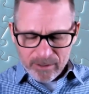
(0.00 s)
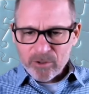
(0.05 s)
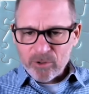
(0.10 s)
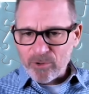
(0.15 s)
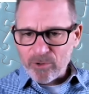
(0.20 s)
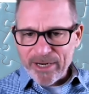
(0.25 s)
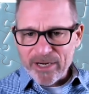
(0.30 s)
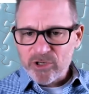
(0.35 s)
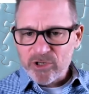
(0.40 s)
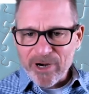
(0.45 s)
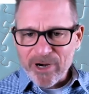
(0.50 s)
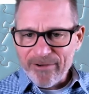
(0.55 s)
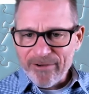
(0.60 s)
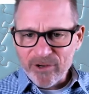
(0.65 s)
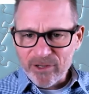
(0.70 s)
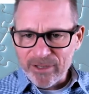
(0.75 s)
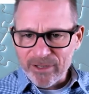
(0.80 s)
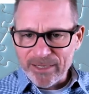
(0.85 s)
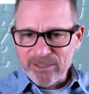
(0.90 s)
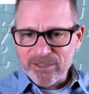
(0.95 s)
Create a
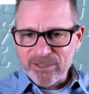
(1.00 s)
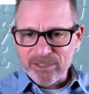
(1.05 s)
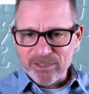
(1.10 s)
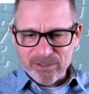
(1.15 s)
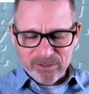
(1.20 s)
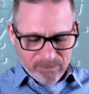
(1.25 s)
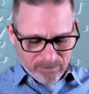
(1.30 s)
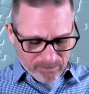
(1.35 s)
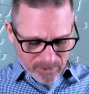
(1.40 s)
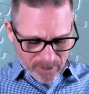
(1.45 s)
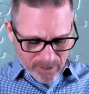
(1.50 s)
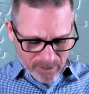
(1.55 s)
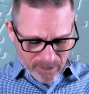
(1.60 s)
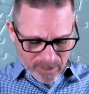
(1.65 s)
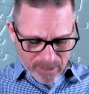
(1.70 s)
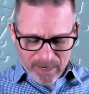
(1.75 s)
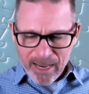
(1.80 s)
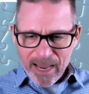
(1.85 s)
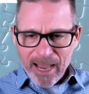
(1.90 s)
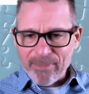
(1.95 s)
traffic light system,
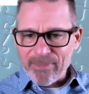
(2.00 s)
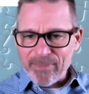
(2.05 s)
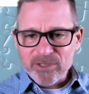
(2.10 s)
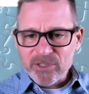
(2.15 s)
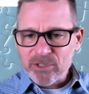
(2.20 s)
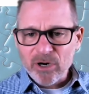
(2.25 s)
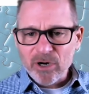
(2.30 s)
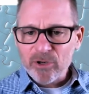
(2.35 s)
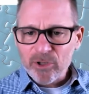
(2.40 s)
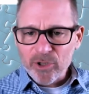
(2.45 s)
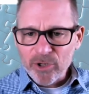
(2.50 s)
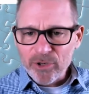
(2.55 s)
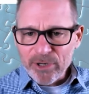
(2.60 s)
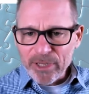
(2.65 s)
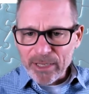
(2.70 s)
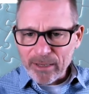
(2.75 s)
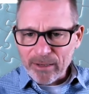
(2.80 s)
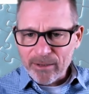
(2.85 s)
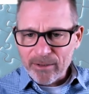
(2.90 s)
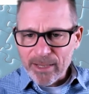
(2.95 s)
and then start
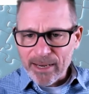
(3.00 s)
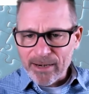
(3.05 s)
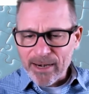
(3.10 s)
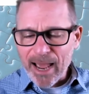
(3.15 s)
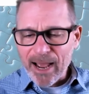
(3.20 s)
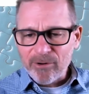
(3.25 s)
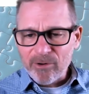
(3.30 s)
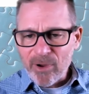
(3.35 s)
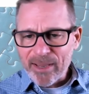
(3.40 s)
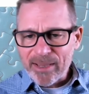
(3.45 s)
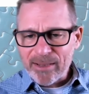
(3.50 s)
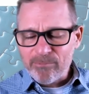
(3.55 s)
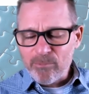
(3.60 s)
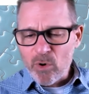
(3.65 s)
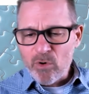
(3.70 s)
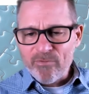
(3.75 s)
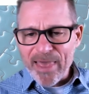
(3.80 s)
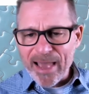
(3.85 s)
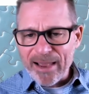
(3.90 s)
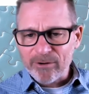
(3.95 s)
learning. And how do I can
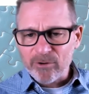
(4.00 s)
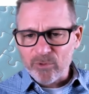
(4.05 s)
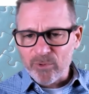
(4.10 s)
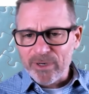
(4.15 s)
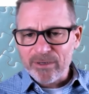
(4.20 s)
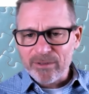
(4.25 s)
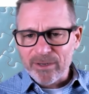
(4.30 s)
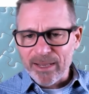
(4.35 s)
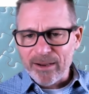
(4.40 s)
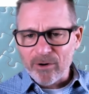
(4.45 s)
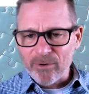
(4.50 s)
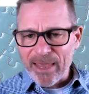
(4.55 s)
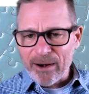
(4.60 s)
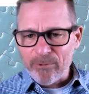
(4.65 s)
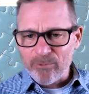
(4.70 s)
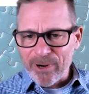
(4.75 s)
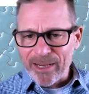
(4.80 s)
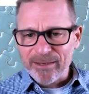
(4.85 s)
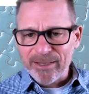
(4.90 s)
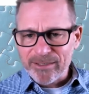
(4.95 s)
move that green light or
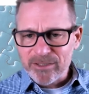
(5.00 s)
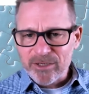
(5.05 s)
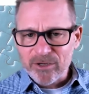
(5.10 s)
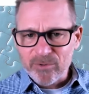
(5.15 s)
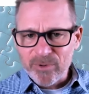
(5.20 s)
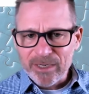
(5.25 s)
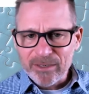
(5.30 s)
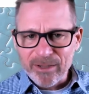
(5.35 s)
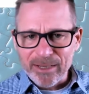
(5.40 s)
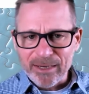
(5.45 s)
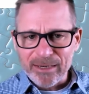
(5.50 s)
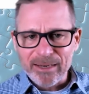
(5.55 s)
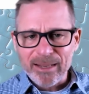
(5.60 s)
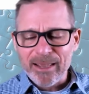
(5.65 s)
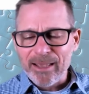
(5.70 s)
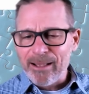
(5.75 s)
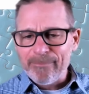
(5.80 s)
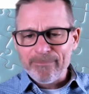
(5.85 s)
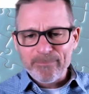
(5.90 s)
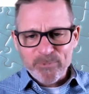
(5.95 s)
that red light to green light?
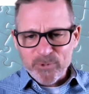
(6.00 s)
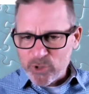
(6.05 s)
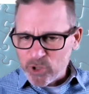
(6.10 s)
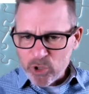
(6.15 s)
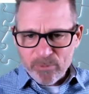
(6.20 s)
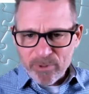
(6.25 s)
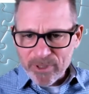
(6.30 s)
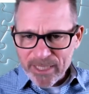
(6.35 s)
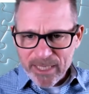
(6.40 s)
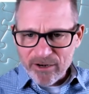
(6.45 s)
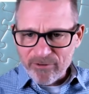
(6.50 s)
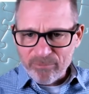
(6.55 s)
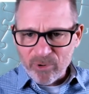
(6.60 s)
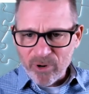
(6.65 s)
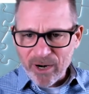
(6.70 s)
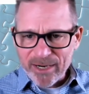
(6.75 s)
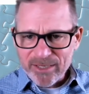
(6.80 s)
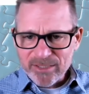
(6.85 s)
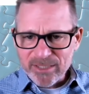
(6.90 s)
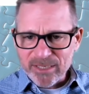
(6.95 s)
Duplicative
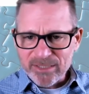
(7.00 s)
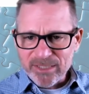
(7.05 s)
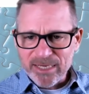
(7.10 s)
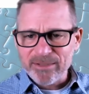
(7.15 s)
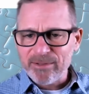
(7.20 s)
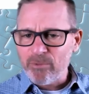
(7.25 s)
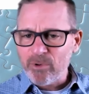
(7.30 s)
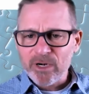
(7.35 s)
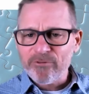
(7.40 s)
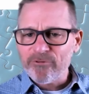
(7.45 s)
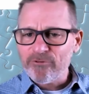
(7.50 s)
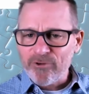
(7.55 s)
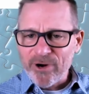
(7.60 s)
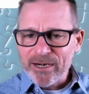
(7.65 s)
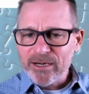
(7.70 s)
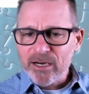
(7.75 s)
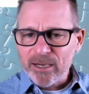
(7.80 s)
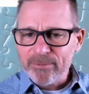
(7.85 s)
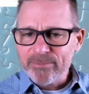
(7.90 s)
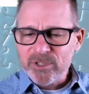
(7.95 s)
process. And then when a
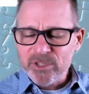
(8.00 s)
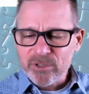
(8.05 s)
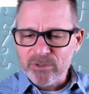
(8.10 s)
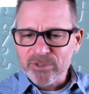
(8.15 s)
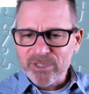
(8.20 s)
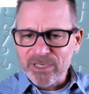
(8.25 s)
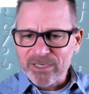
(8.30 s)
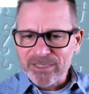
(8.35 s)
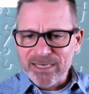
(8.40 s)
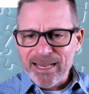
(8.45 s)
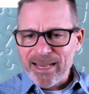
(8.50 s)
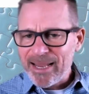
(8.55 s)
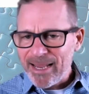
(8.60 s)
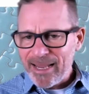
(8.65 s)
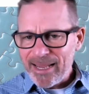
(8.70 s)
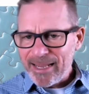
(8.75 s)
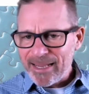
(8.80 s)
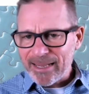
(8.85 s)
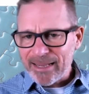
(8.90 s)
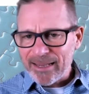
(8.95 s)
friend comes to you and says,
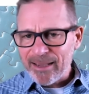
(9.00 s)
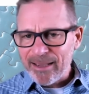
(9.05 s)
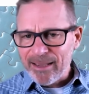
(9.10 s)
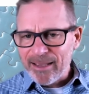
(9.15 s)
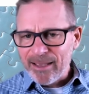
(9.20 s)
hey,